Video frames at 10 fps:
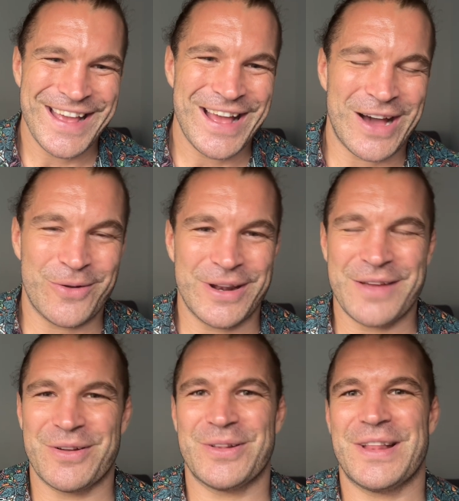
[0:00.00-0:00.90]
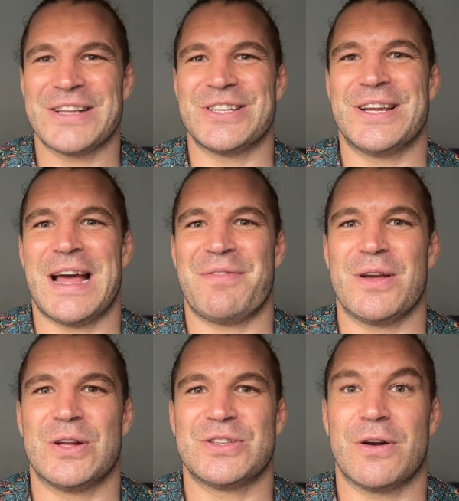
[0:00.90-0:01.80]
I don't want to that's a
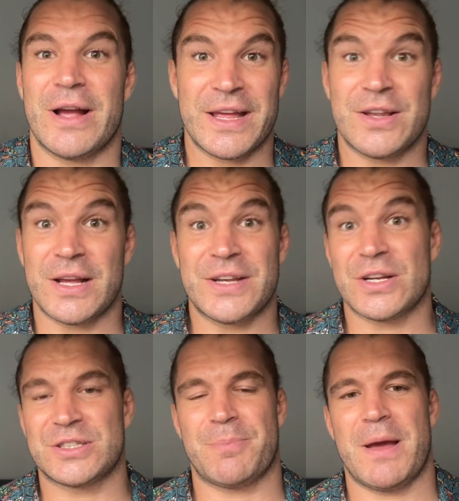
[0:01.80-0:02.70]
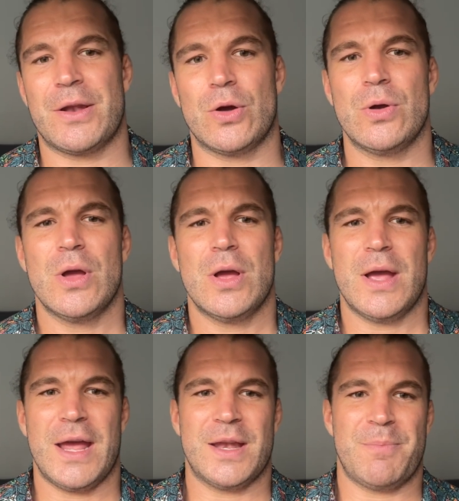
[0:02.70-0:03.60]
naffy answer. Right? It does depend though.
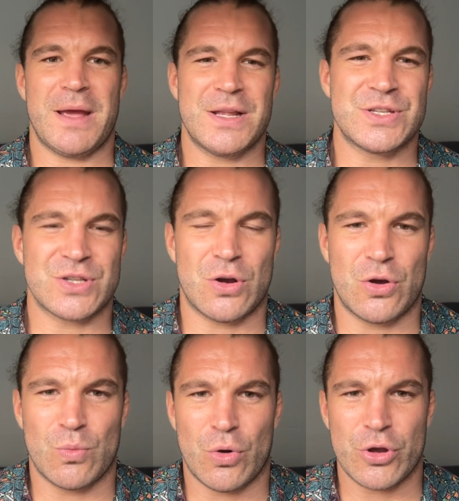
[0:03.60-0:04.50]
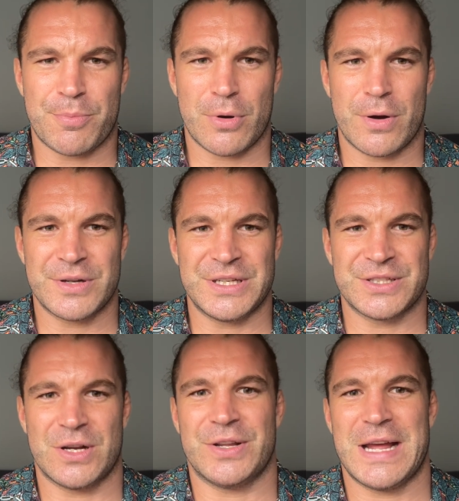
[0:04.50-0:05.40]
It depends on what your priorities
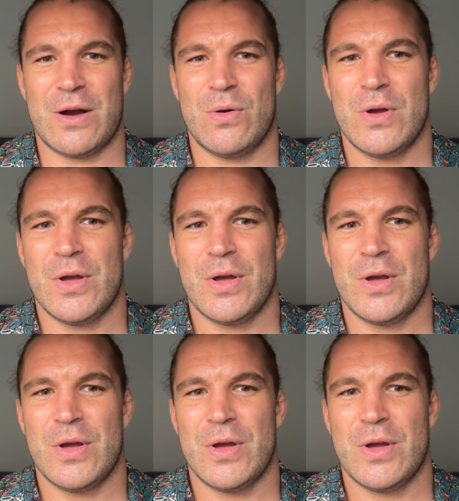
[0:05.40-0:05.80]
are. Now,